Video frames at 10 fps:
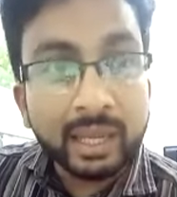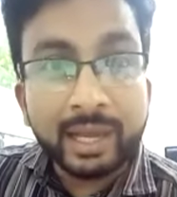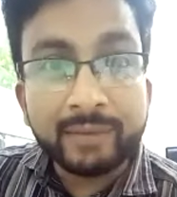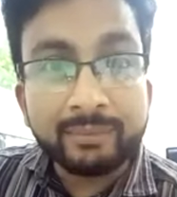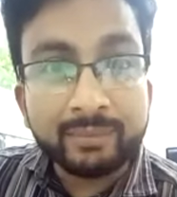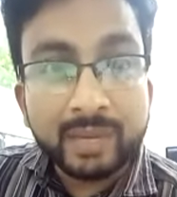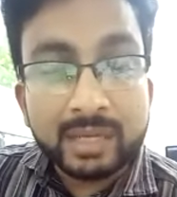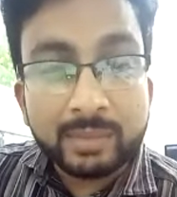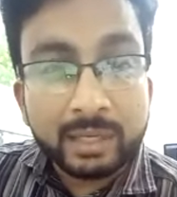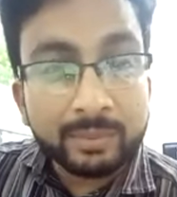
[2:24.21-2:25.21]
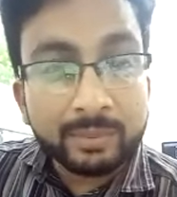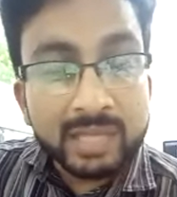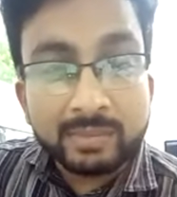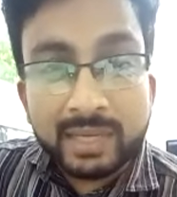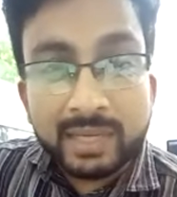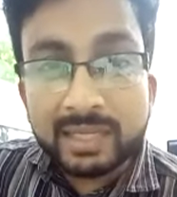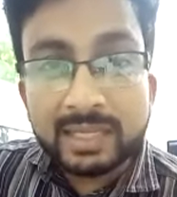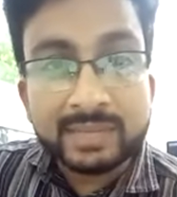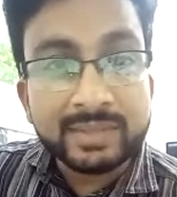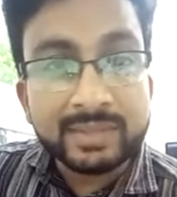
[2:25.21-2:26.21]
and but past medical
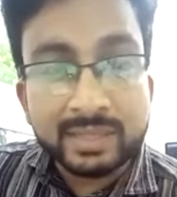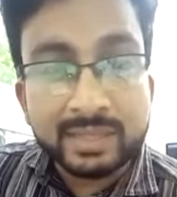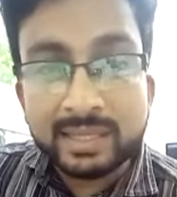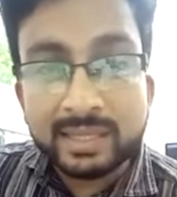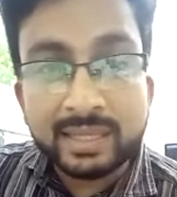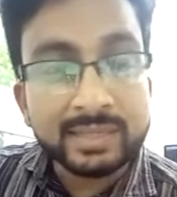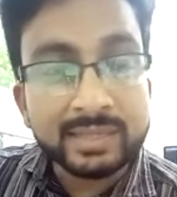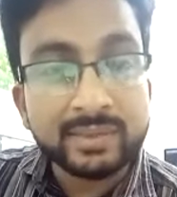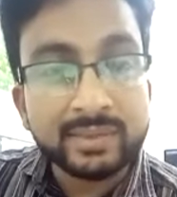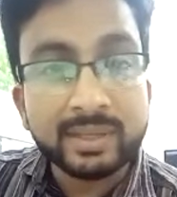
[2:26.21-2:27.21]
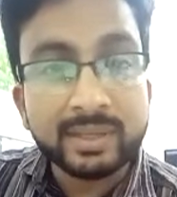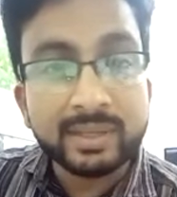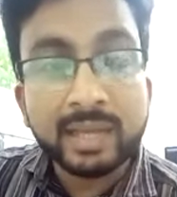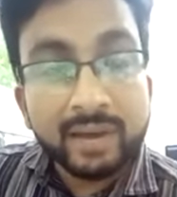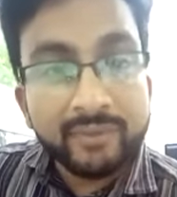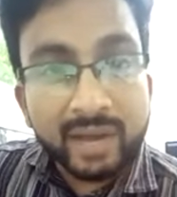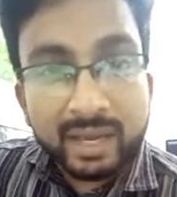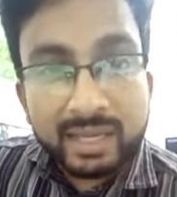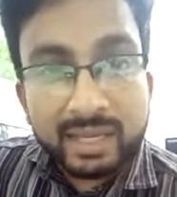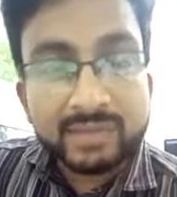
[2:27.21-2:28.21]
history, surgical history, drug
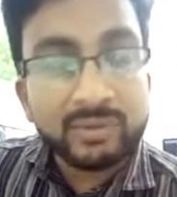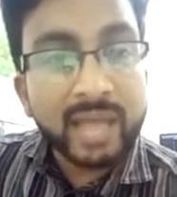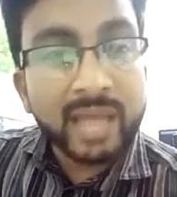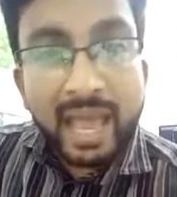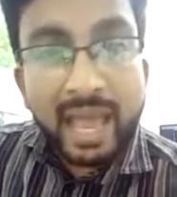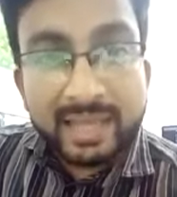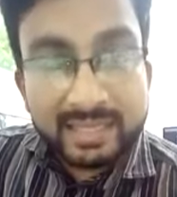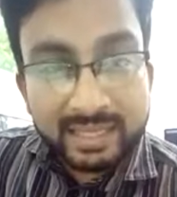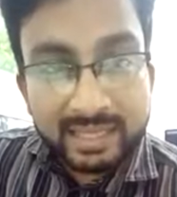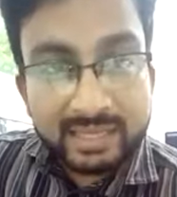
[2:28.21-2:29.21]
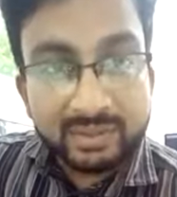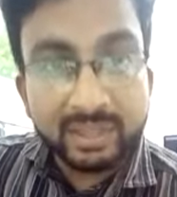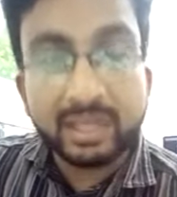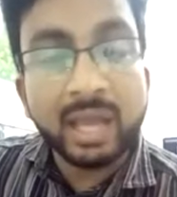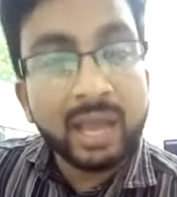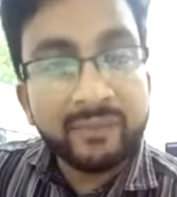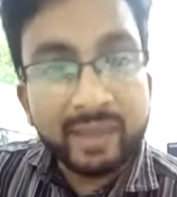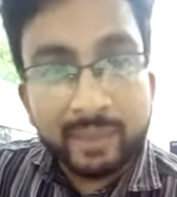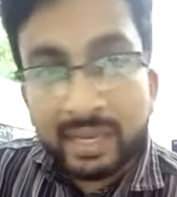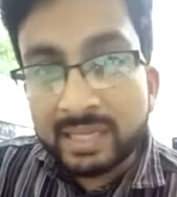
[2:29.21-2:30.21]
history, allergic history,
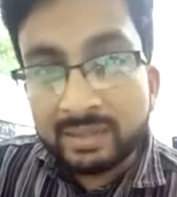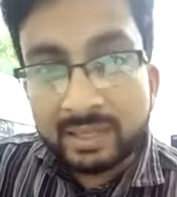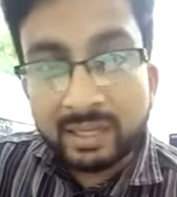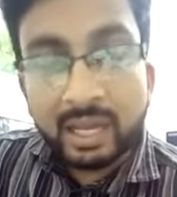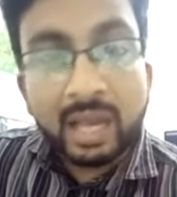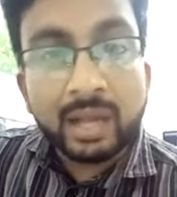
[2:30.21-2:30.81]
family history.